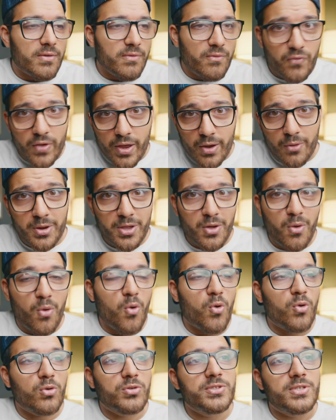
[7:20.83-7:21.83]
very
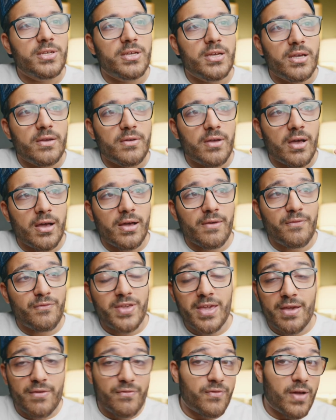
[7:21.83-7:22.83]
old
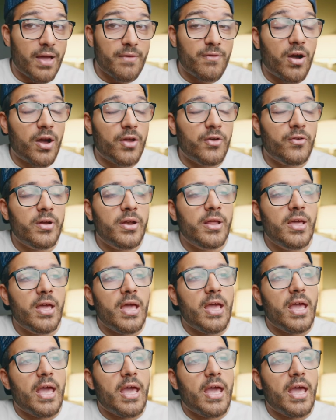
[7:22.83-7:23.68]
Fiat 500,